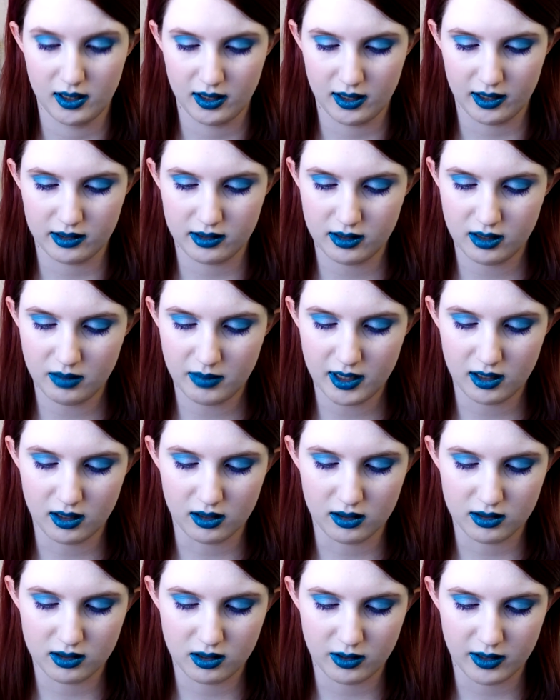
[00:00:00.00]
I think I might
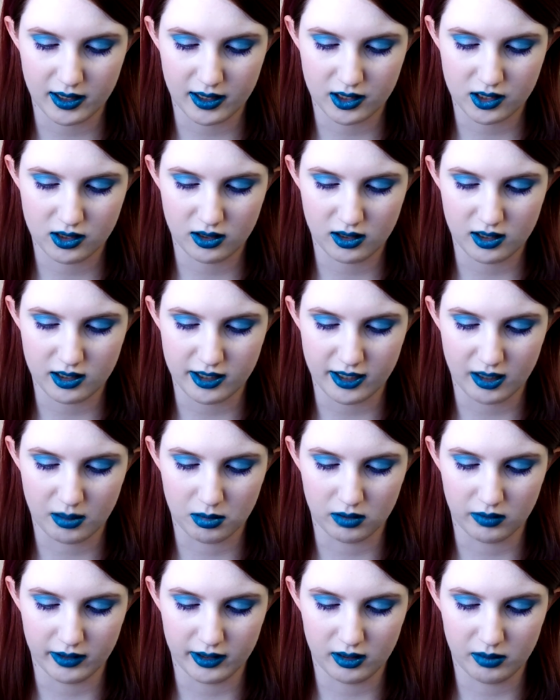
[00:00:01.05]
also actually dab a
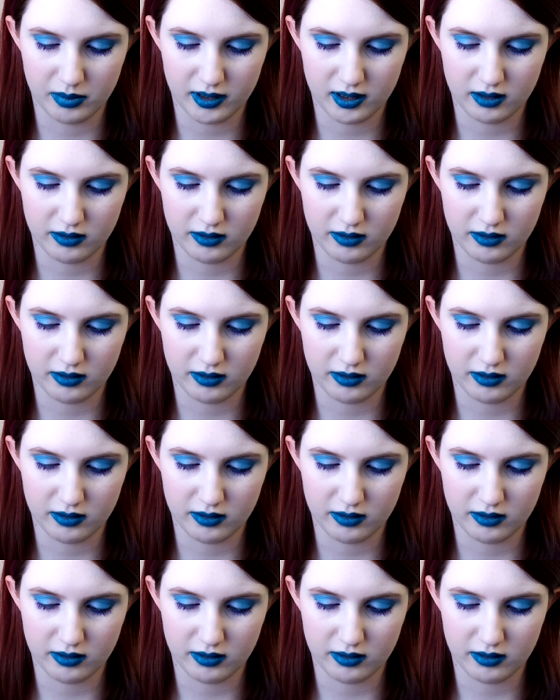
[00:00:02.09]
little bit